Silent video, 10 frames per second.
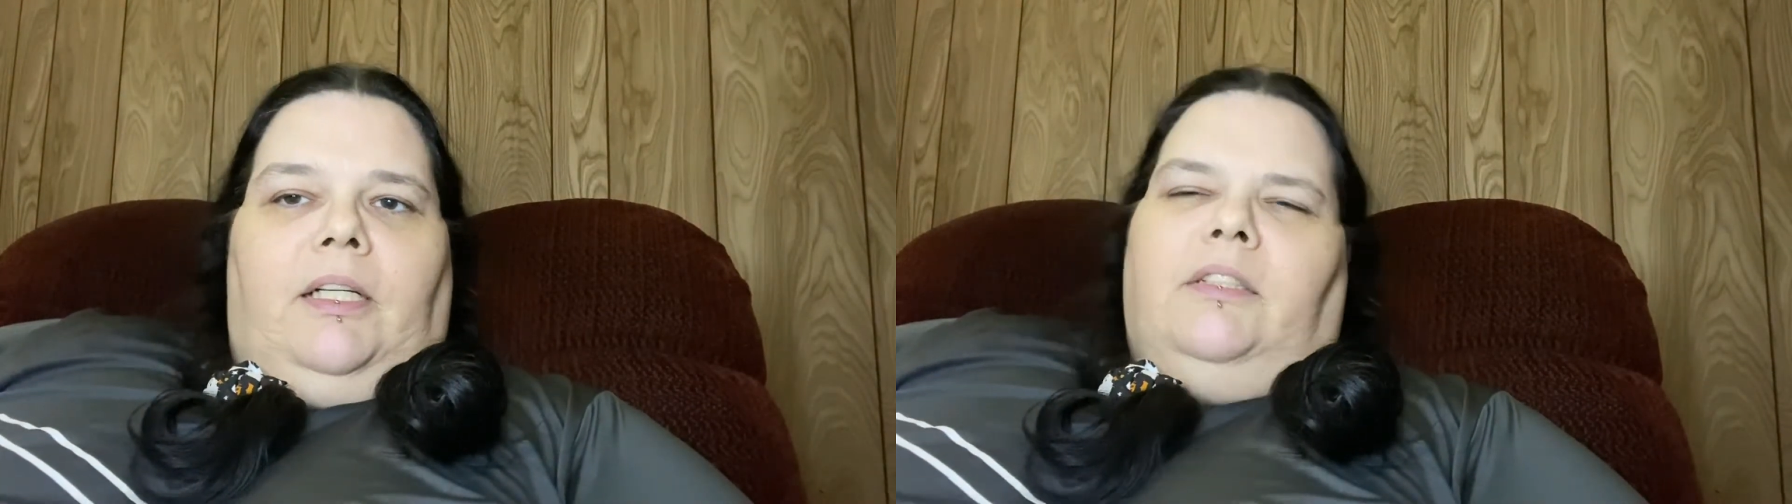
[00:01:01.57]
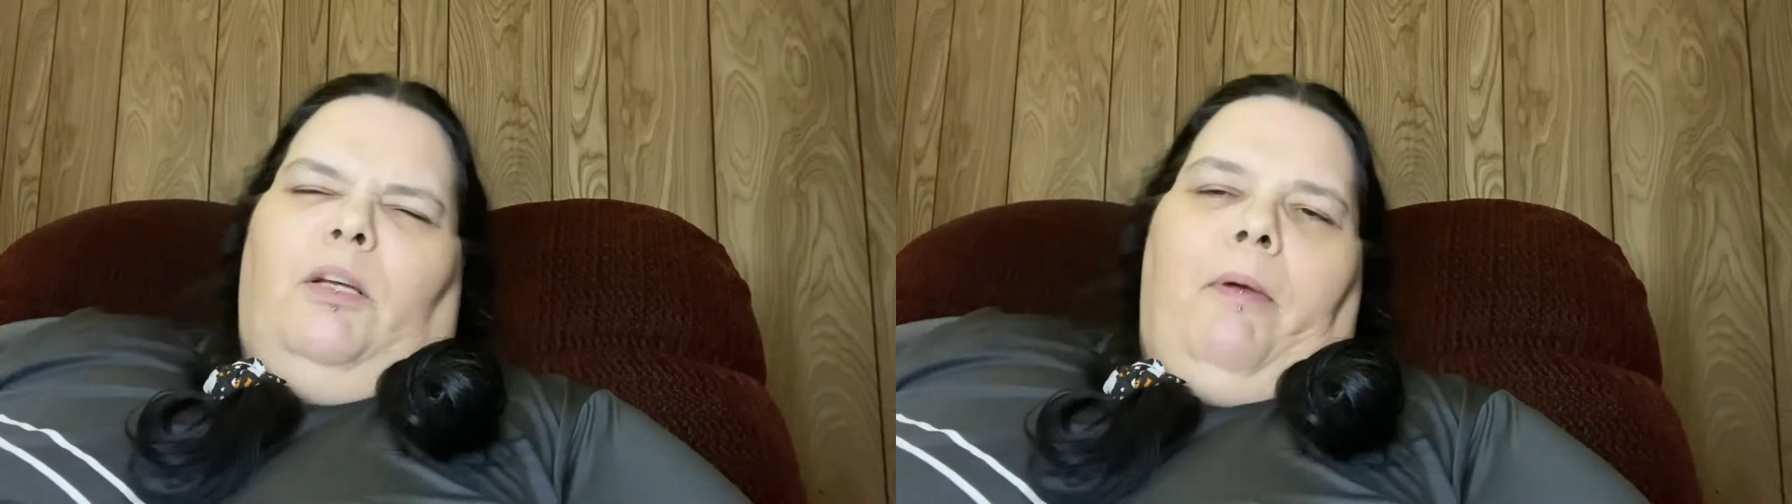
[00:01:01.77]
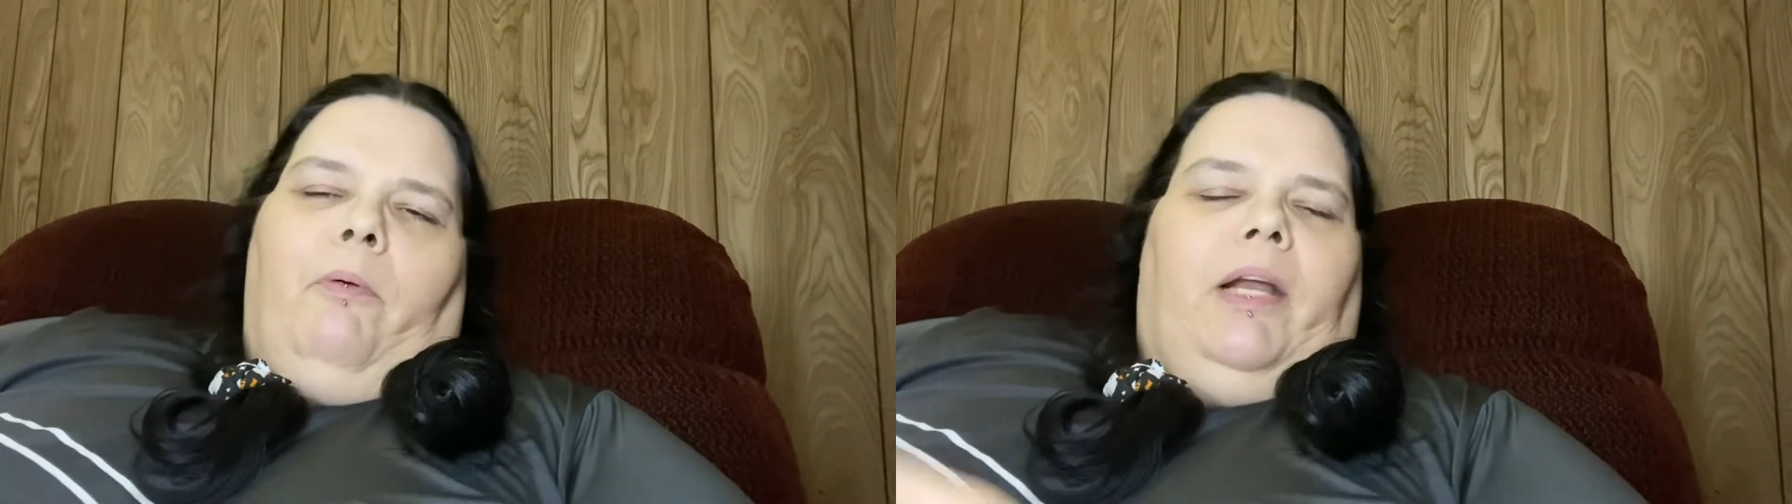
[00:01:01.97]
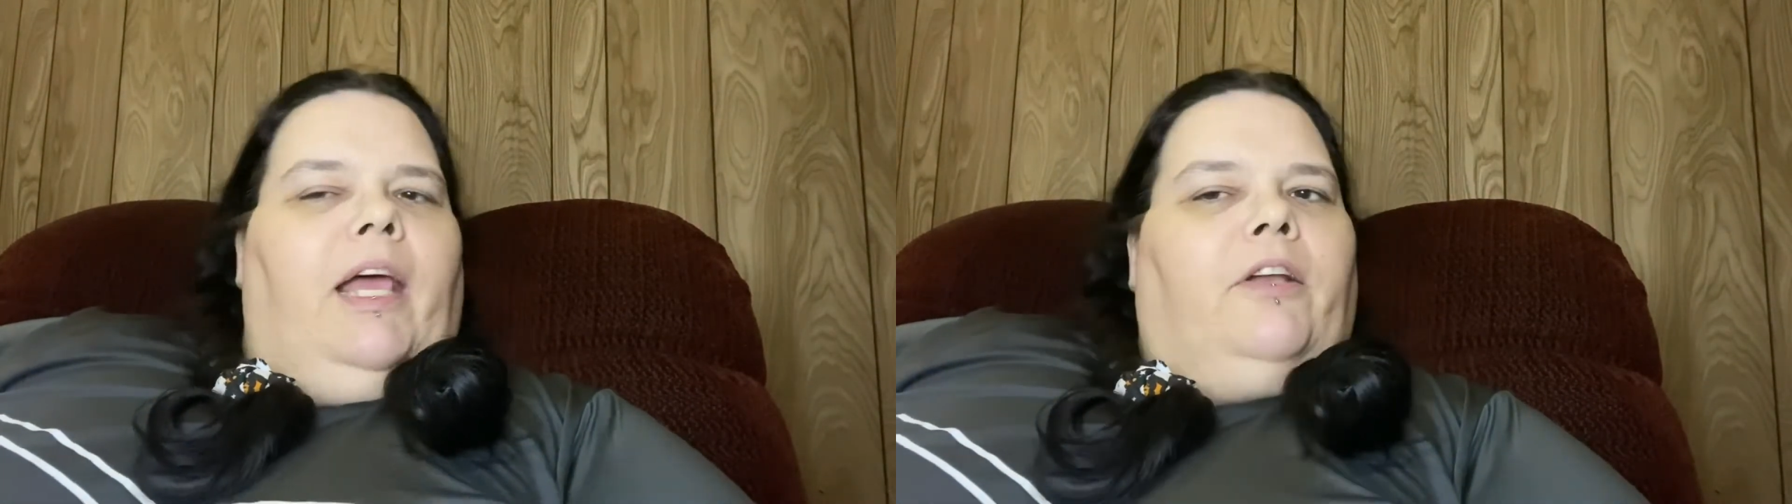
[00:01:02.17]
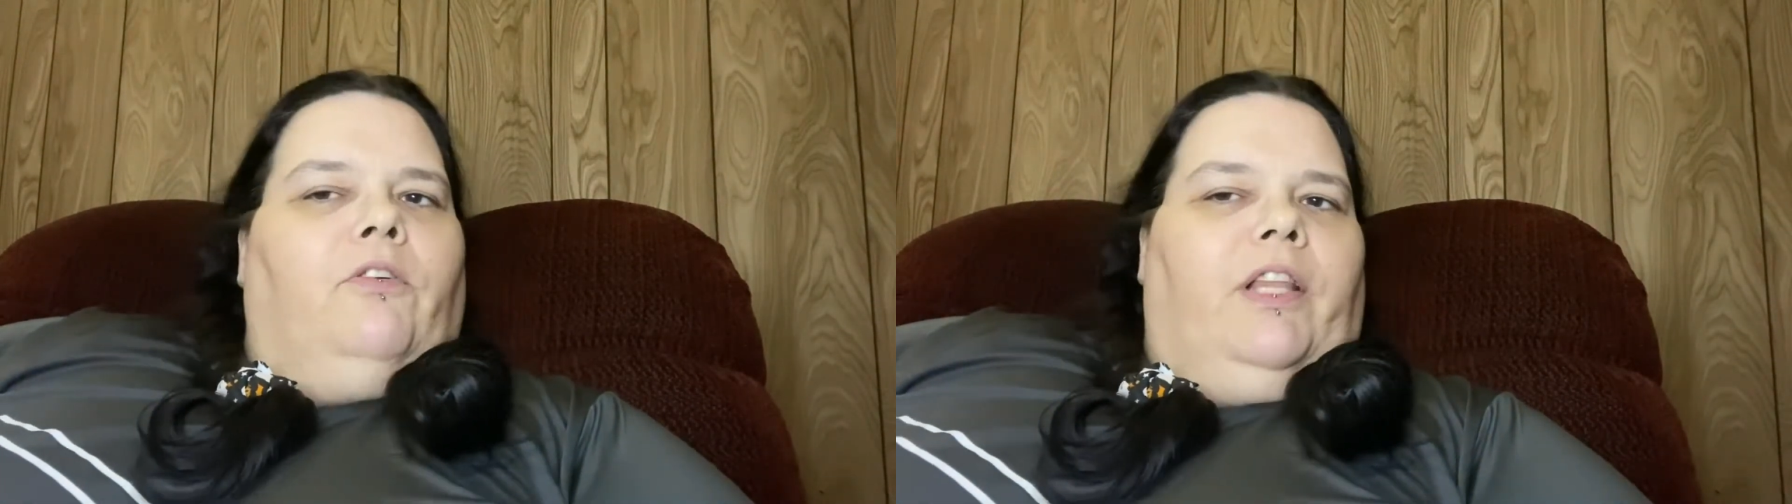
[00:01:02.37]
So you might want to
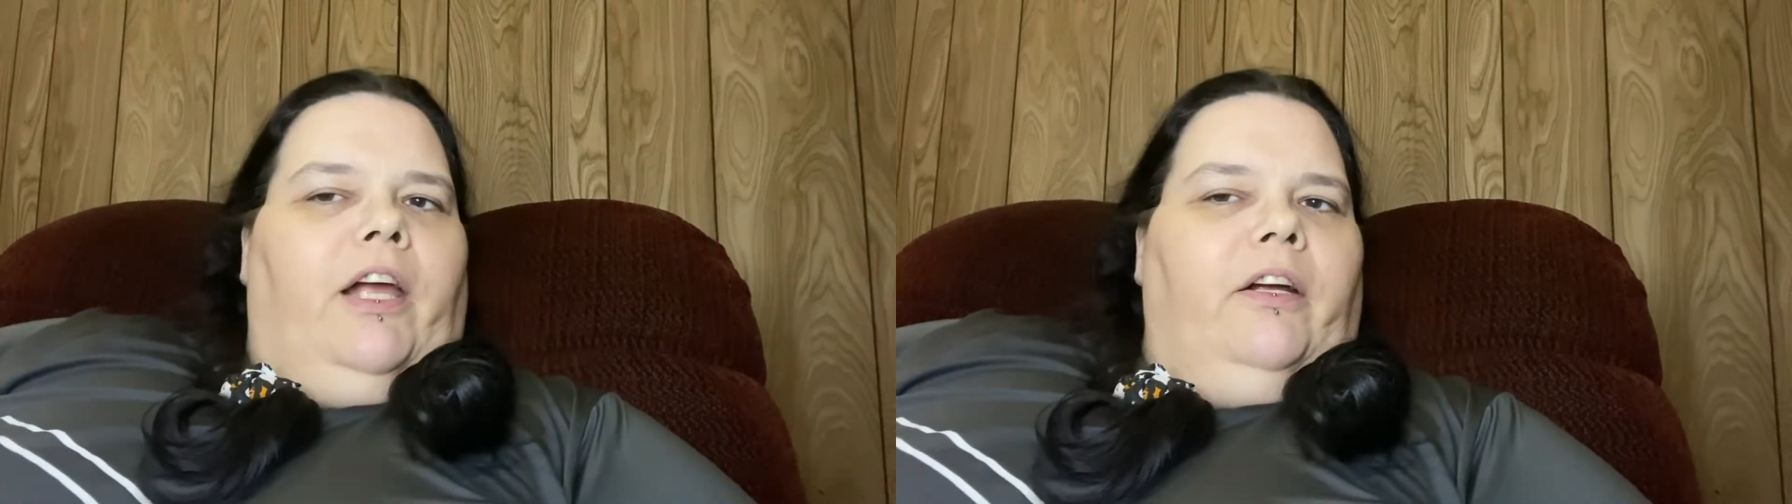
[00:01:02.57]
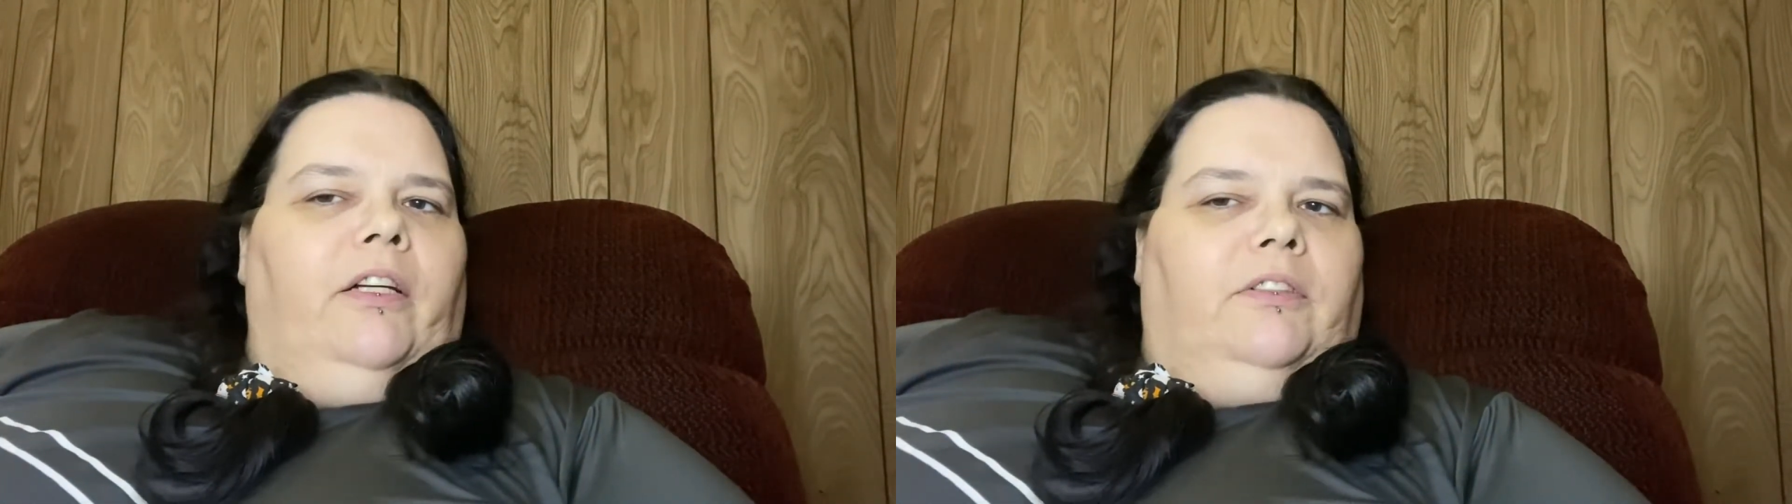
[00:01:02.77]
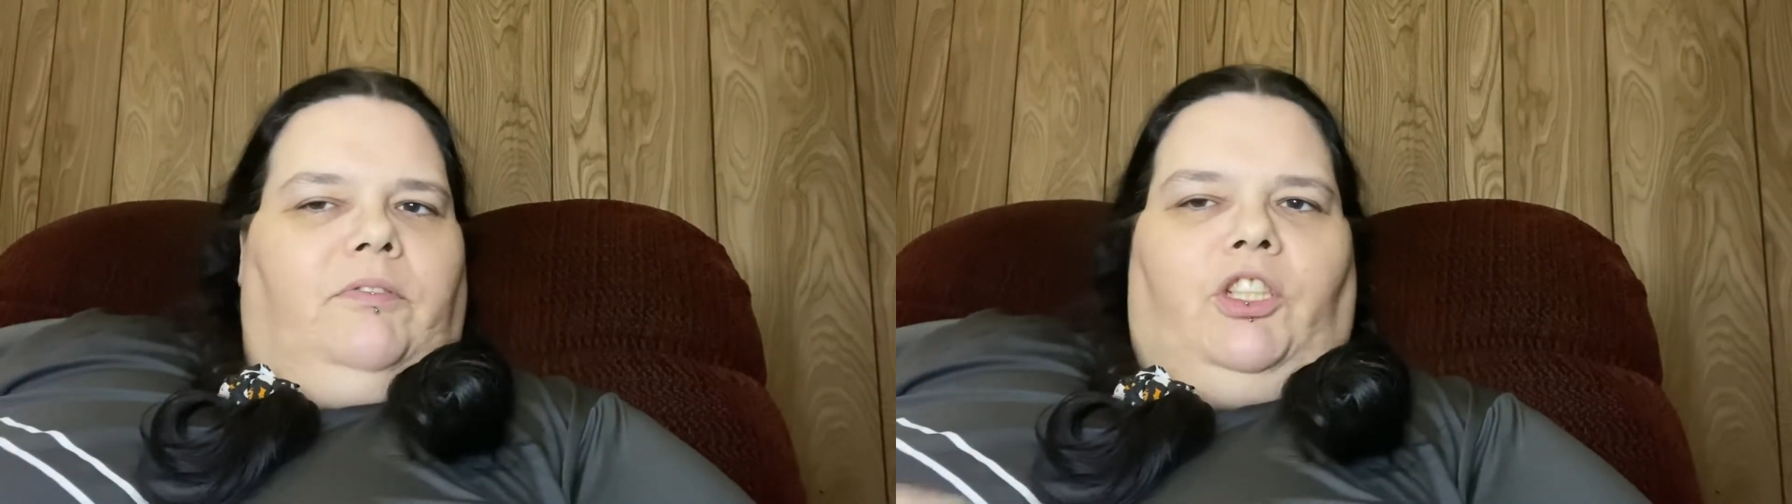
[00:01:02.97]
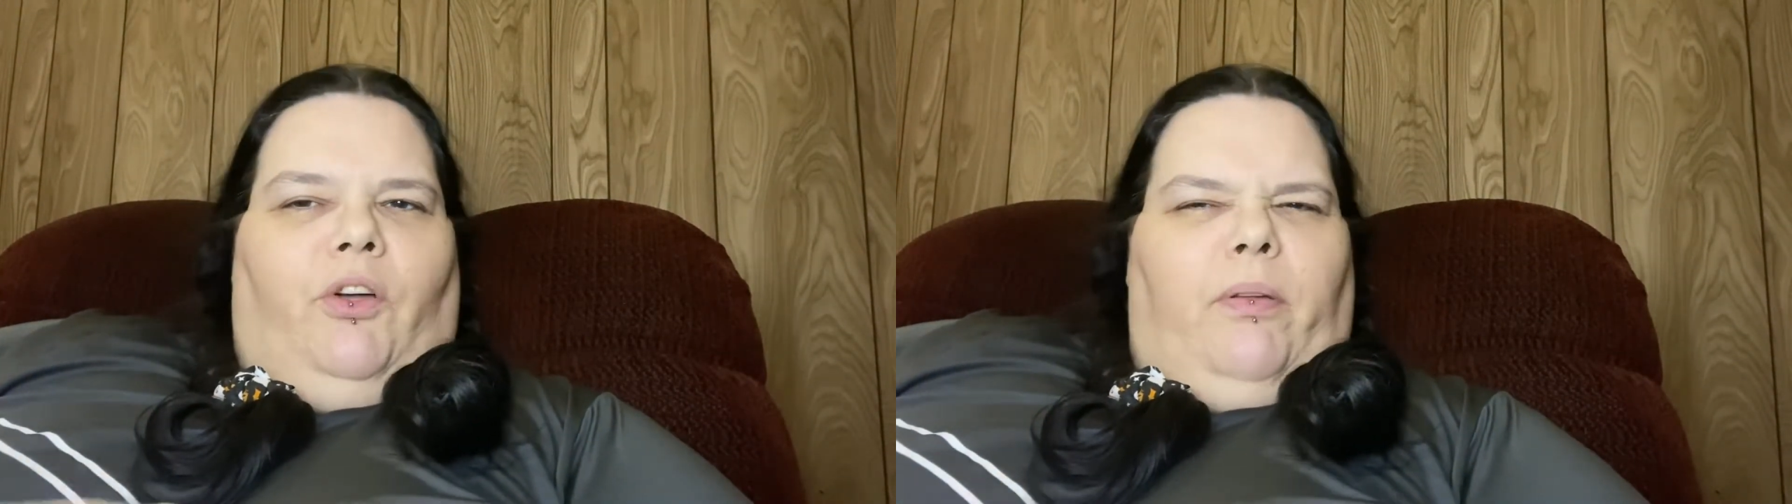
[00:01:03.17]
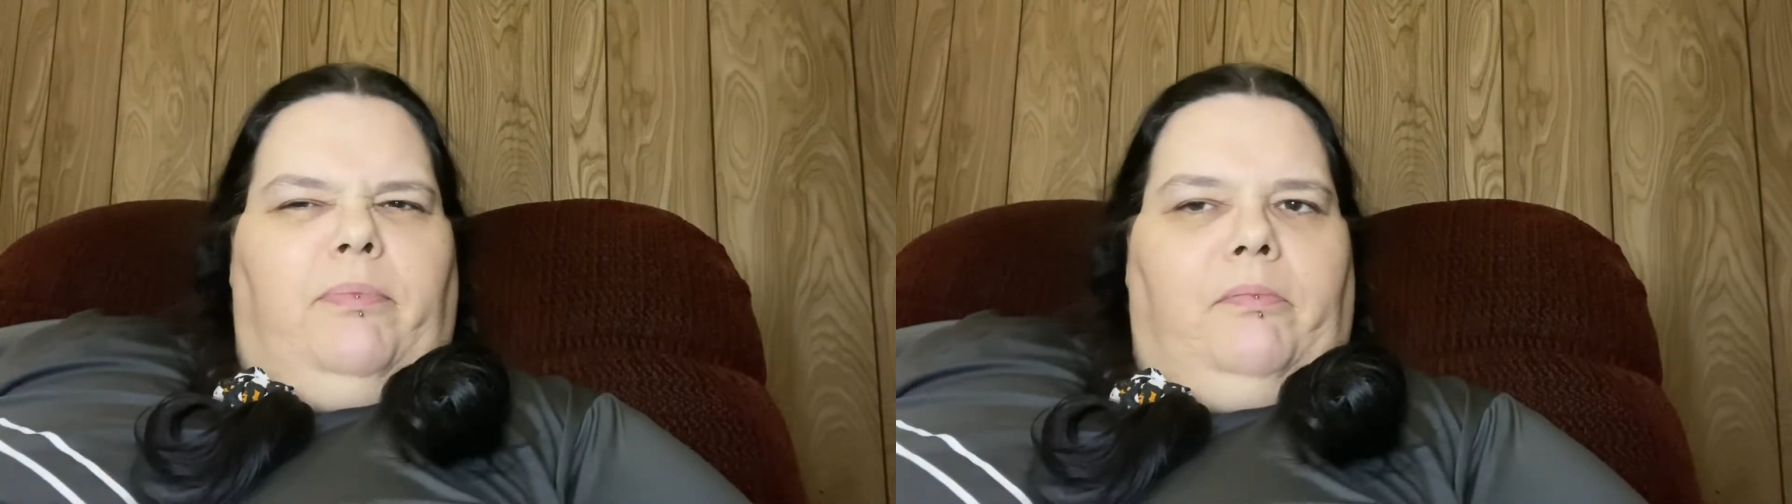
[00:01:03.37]
head over there and
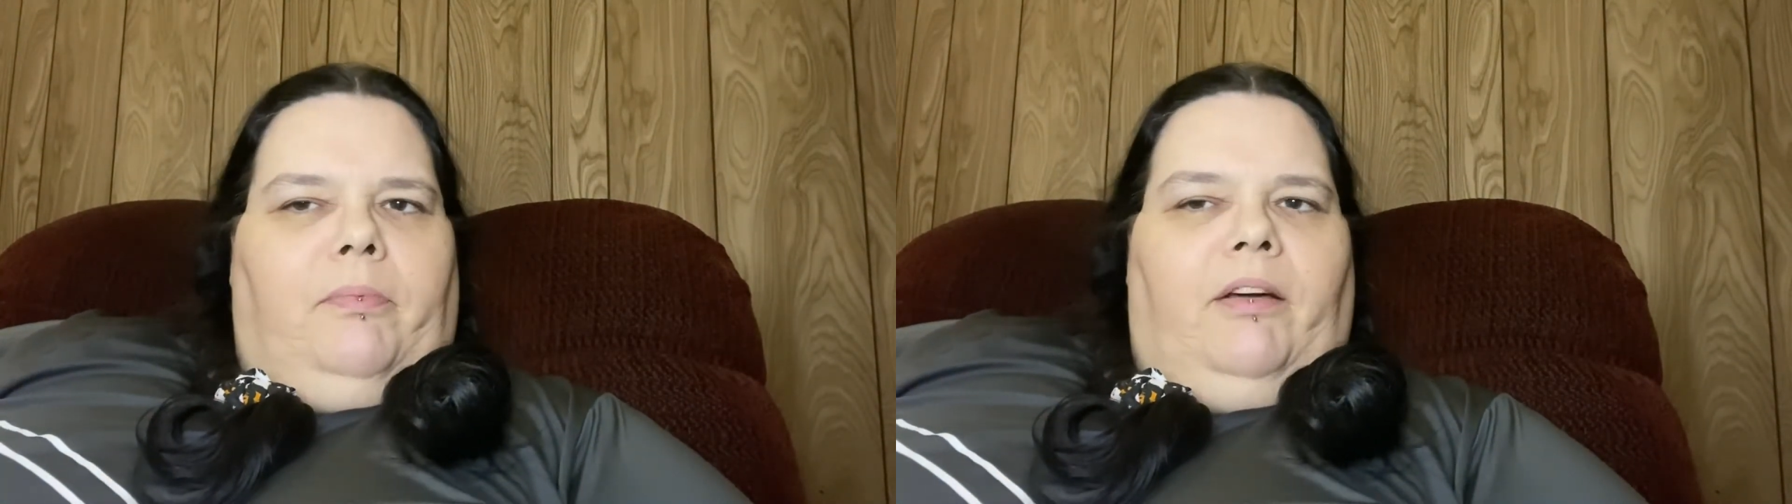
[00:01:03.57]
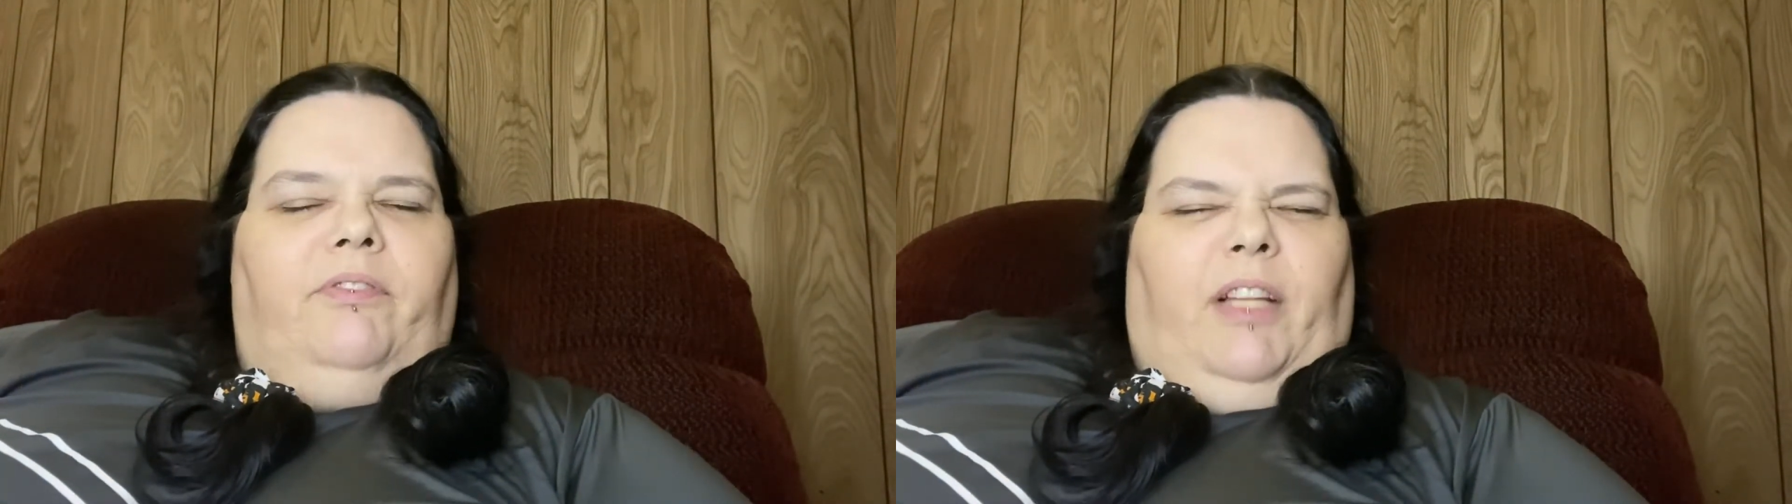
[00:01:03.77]
show them some love.